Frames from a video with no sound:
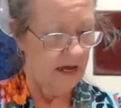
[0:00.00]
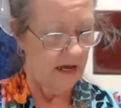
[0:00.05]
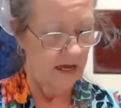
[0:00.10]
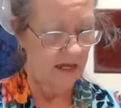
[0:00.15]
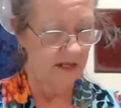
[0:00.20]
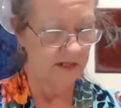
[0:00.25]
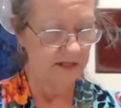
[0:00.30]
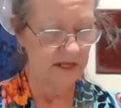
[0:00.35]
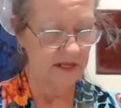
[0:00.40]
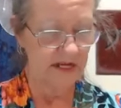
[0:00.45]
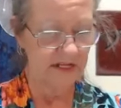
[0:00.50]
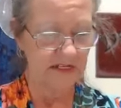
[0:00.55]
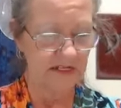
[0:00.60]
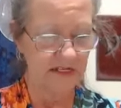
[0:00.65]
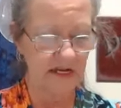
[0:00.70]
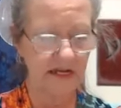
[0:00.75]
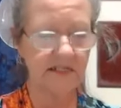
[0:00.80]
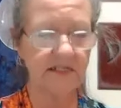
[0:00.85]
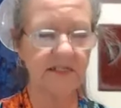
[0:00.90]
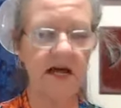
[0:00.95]

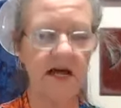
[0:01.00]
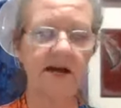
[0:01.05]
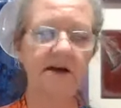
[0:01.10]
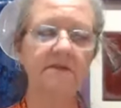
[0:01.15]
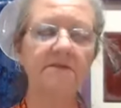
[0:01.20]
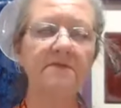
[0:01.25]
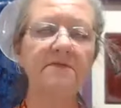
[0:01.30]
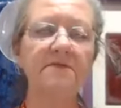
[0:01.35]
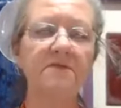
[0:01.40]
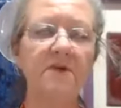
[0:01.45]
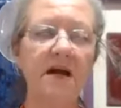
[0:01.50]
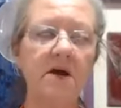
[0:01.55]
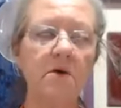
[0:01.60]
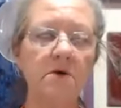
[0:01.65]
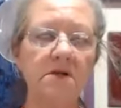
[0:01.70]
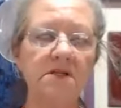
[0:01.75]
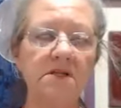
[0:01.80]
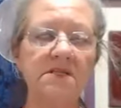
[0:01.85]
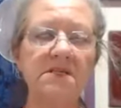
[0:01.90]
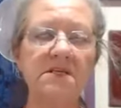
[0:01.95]
It's like a
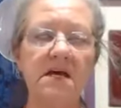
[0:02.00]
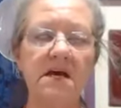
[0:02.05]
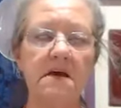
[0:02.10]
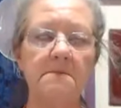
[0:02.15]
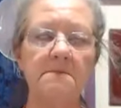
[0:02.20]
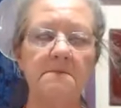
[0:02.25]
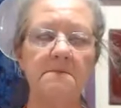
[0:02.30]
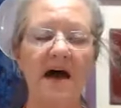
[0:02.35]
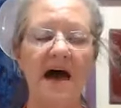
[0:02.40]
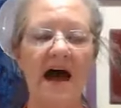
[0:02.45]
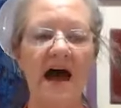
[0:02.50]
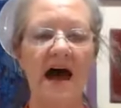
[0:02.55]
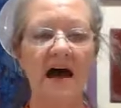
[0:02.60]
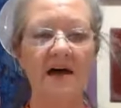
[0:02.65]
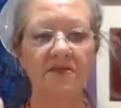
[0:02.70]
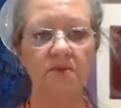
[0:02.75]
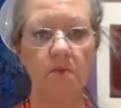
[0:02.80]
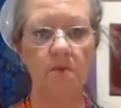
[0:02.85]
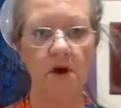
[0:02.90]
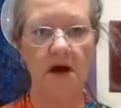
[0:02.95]
frequency
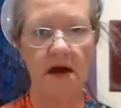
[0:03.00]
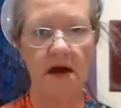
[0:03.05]
pathway,